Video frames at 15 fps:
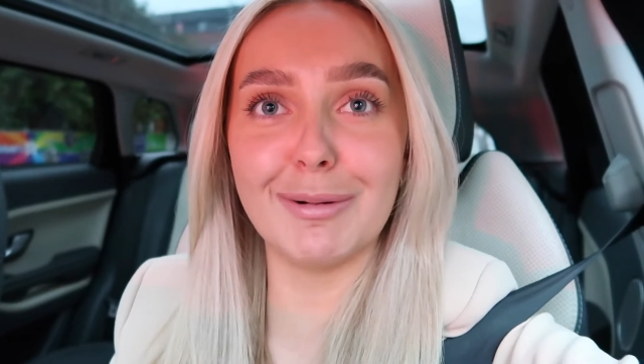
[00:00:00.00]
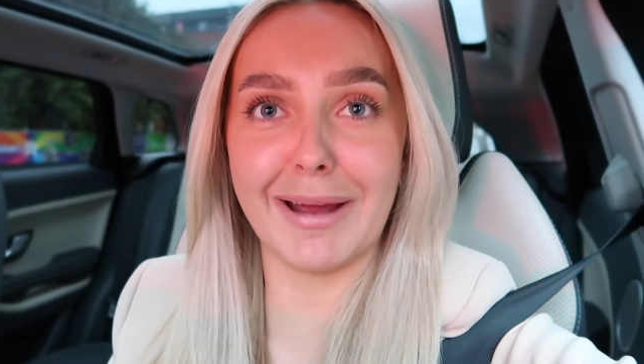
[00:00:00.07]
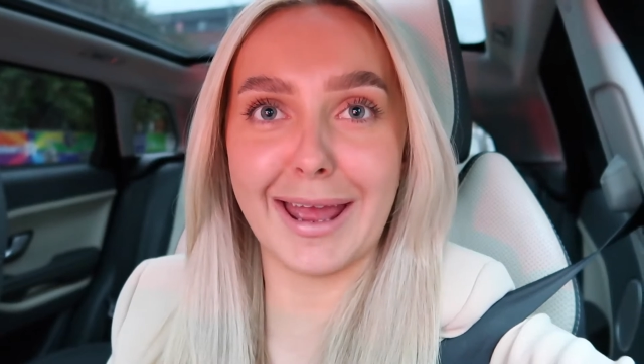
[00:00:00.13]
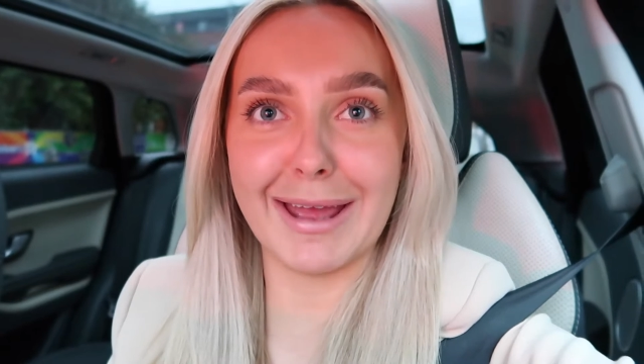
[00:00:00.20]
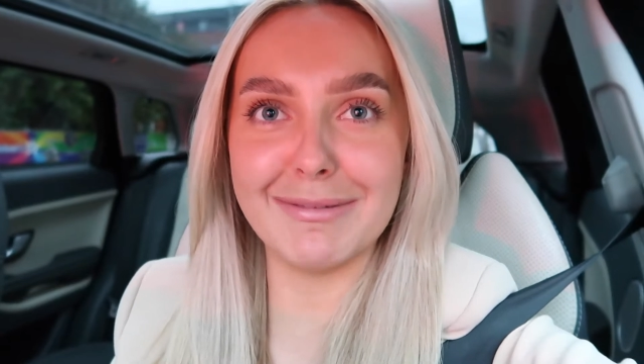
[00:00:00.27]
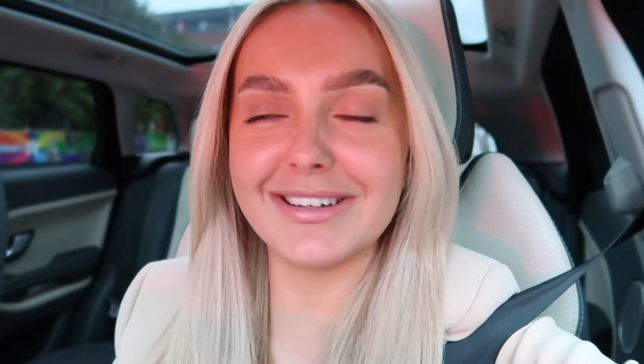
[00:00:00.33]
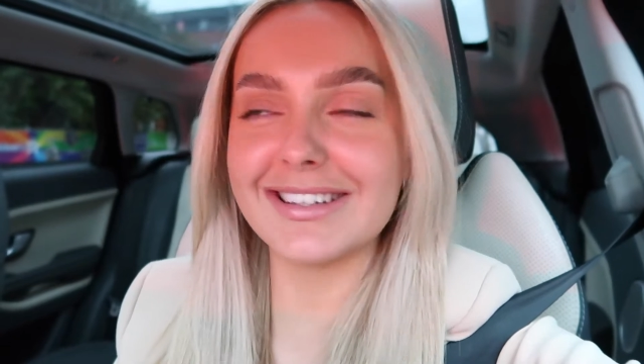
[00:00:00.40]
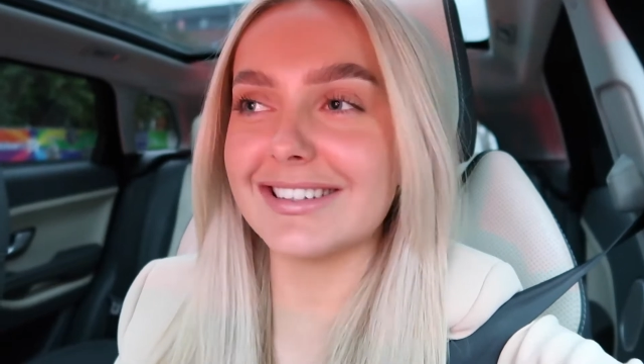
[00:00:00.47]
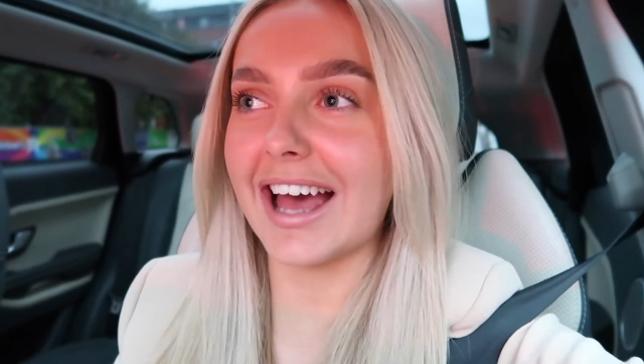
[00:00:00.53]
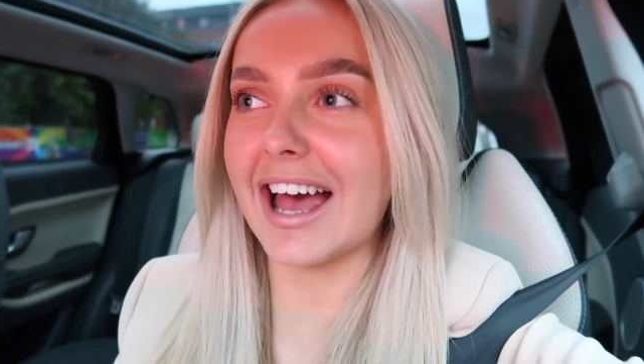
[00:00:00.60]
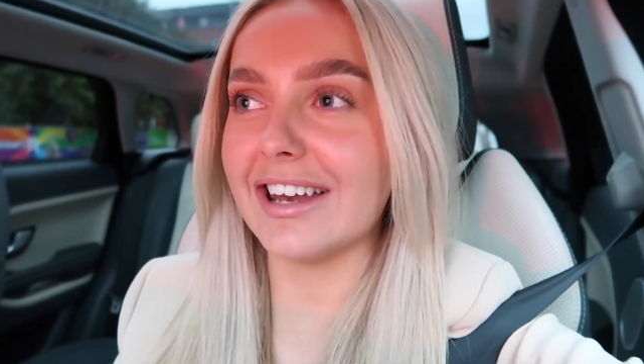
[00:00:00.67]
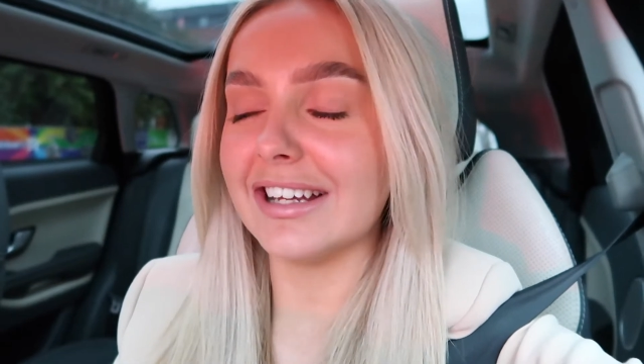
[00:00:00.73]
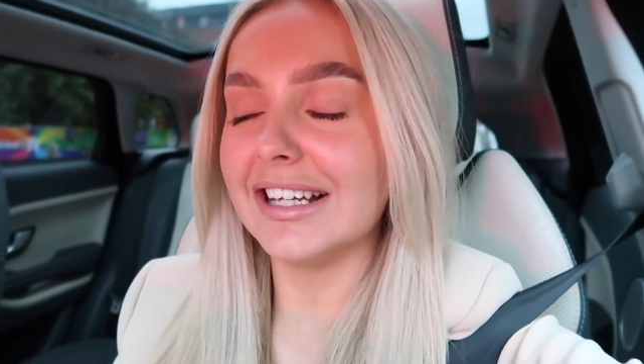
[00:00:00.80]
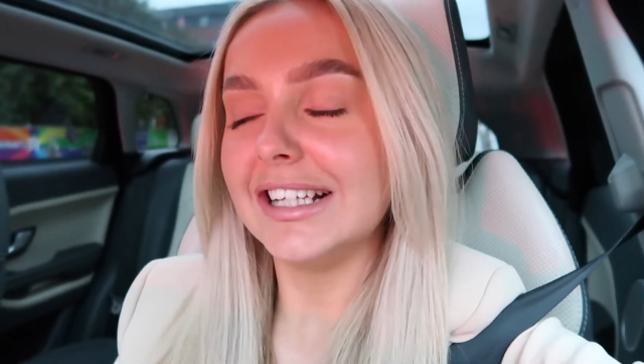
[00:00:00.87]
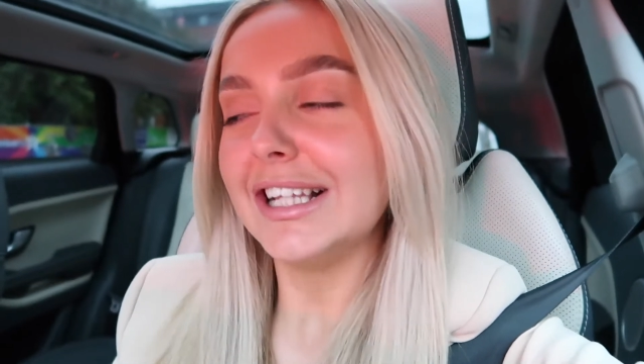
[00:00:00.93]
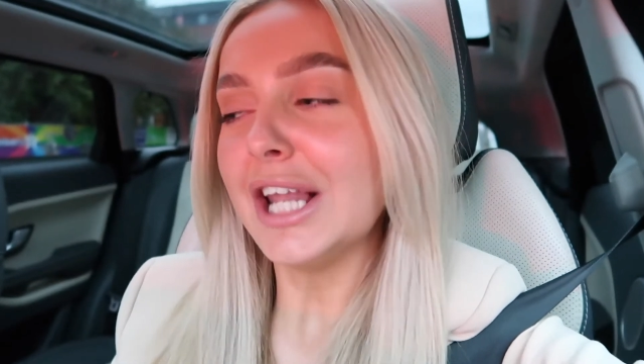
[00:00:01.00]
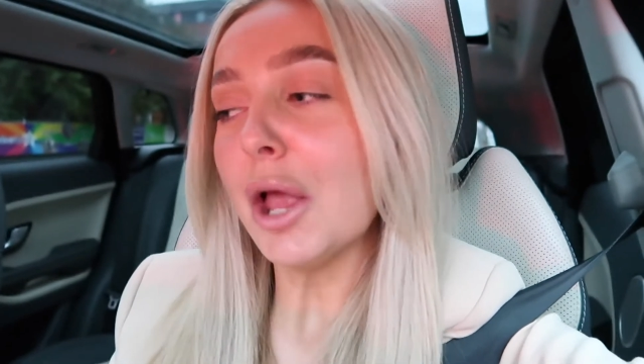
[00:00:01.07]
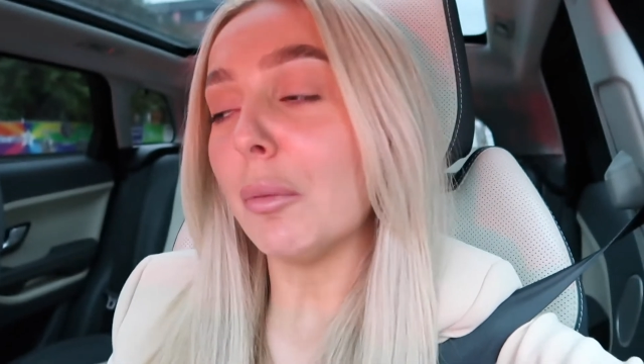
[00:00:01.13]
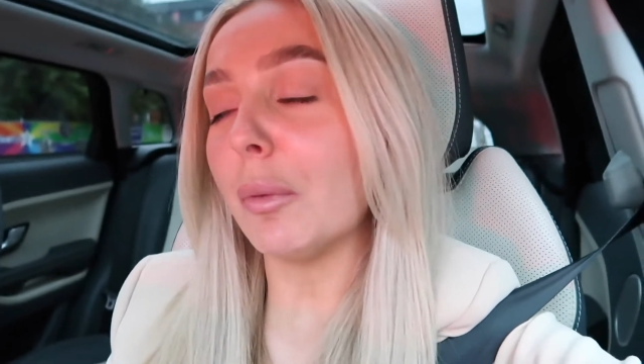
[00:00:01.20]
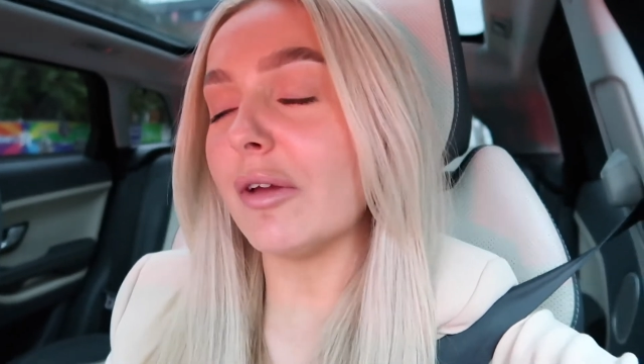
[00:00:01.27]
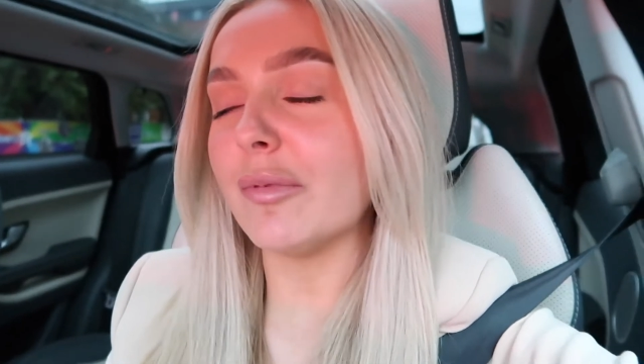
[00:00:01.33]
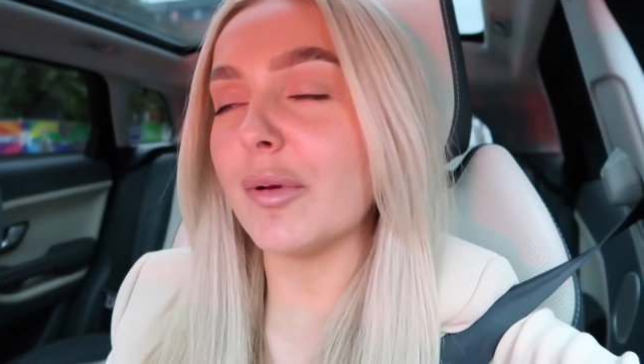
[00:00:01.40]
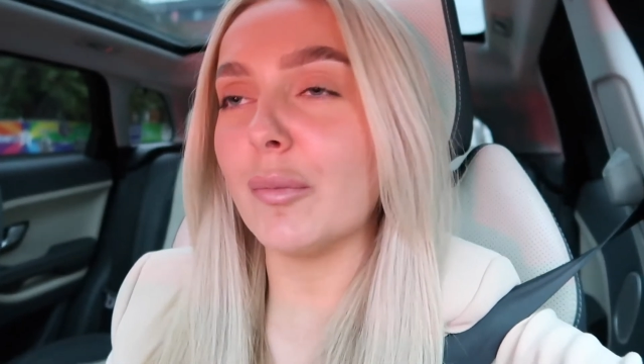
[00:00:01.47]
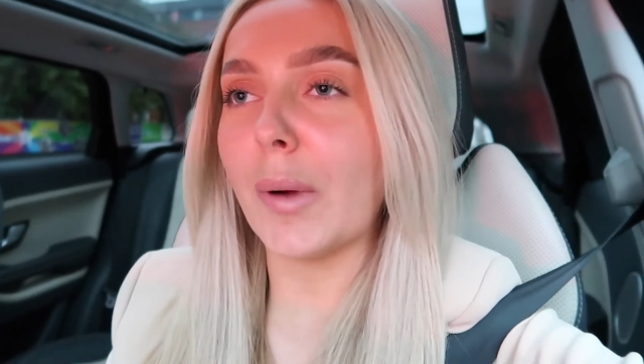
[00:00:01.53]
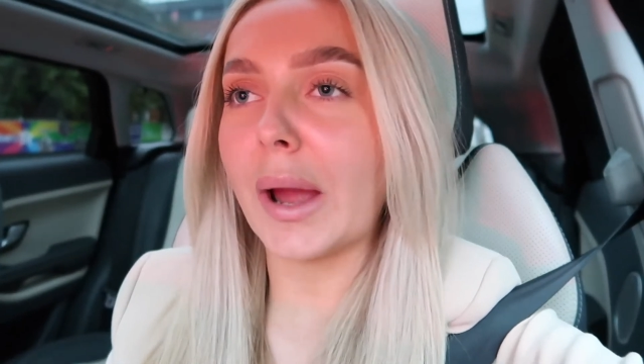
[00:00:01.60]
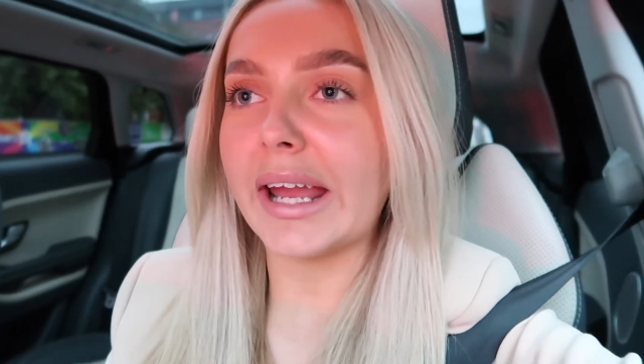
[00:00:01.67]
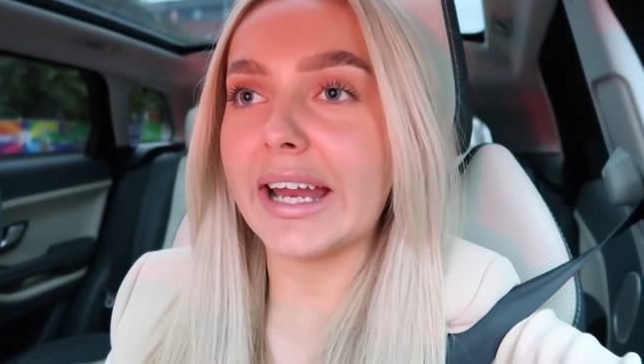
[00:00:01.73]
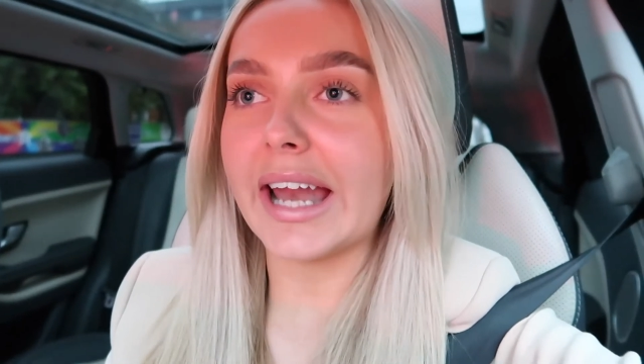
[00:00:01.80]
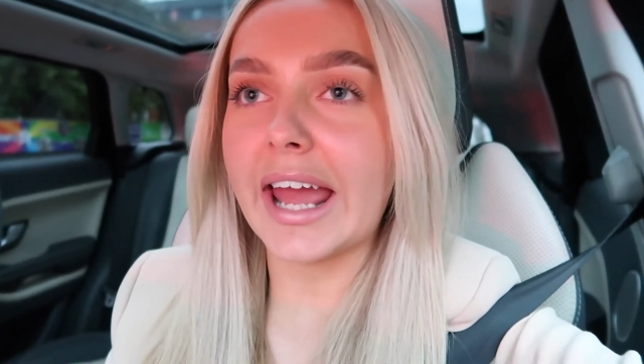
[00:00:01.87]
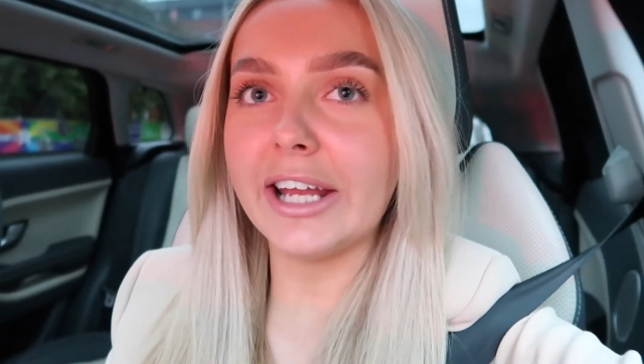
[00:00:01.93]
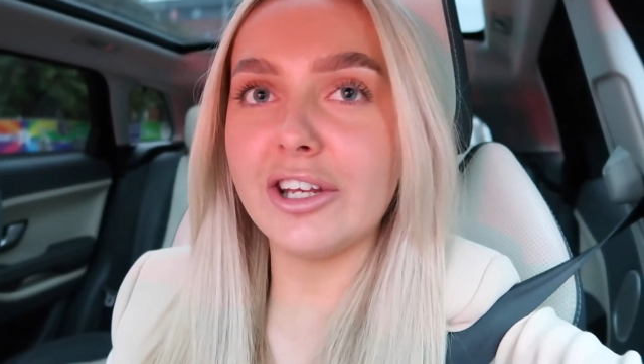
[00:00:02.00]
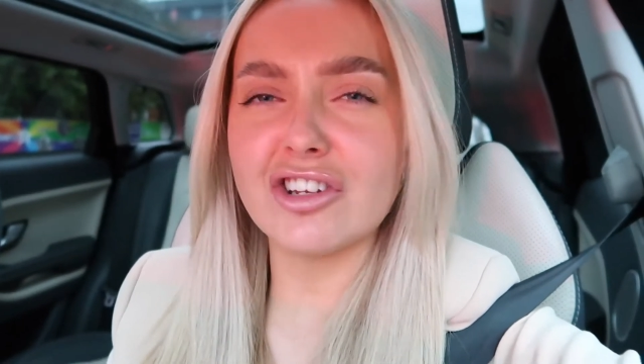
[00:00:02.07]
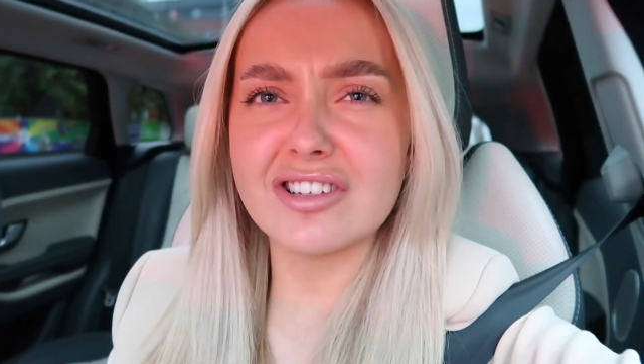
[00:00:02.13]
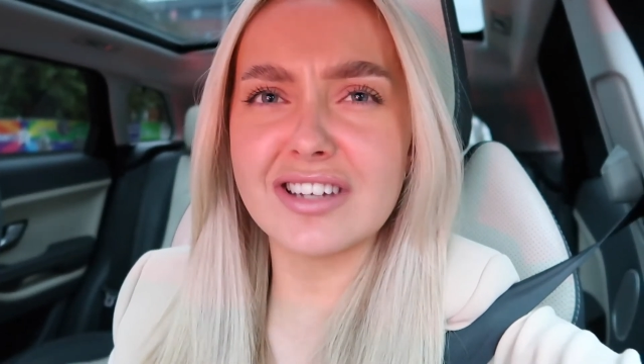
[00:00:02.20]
him and said, we've been waiting ages.